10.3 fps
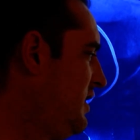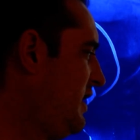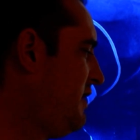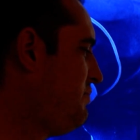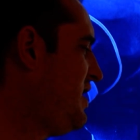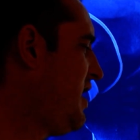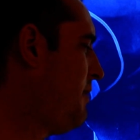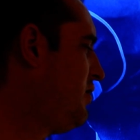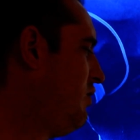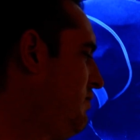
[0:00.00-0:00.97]
And
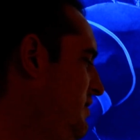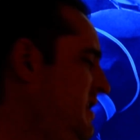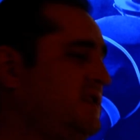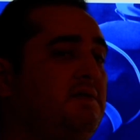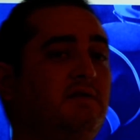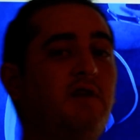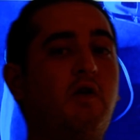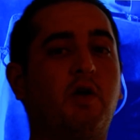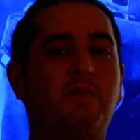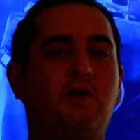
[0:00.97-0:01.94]
Biyombo, he's still
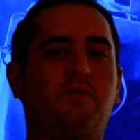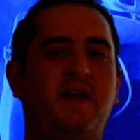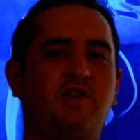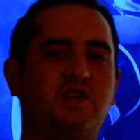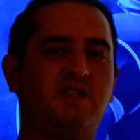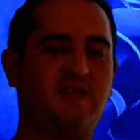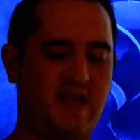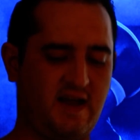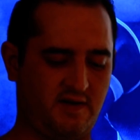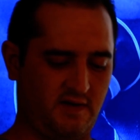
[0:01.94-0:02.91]
lower middle range in
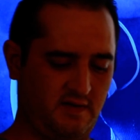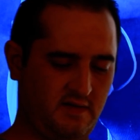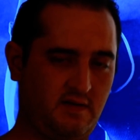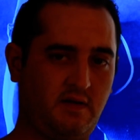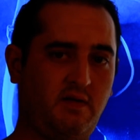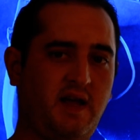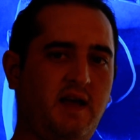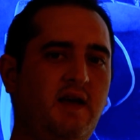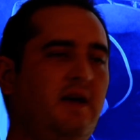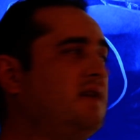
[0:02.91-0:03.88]
C-ender. Okay,
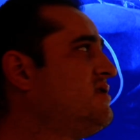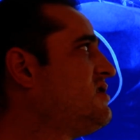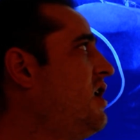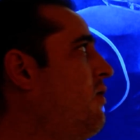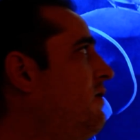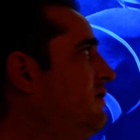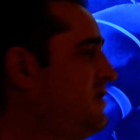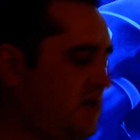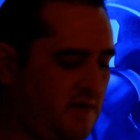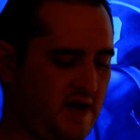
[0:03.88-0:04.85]
so
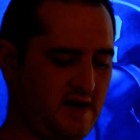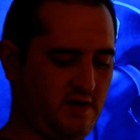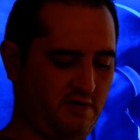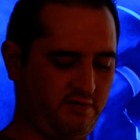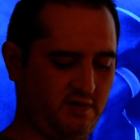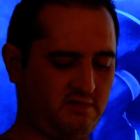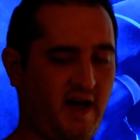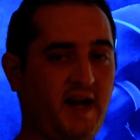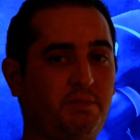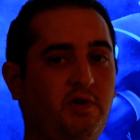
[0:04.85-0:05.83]
let's go ahead and go through the
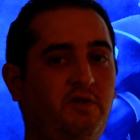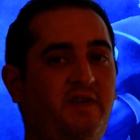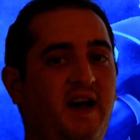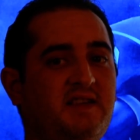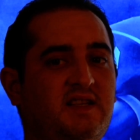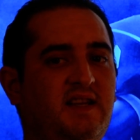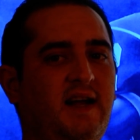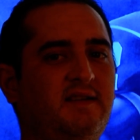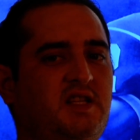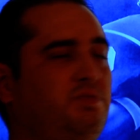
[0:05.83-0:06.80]
lineup real fast and then
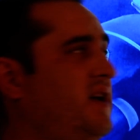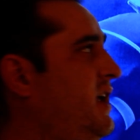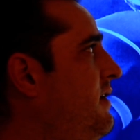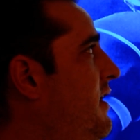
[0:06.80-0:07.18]
I'll explain.